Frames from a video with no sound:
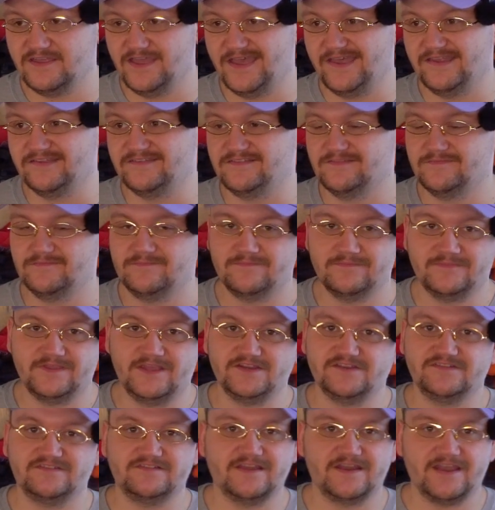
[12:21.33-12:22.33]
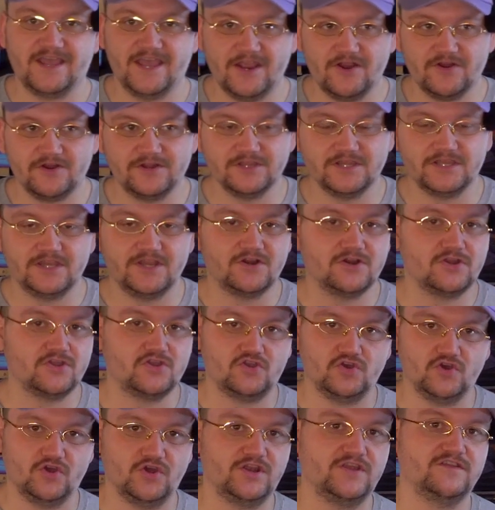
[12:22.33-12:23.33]
as they just inherently are
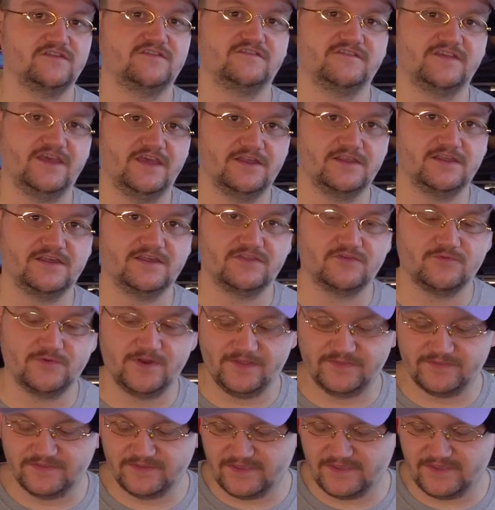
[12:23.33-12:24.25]
good at scaling throughout the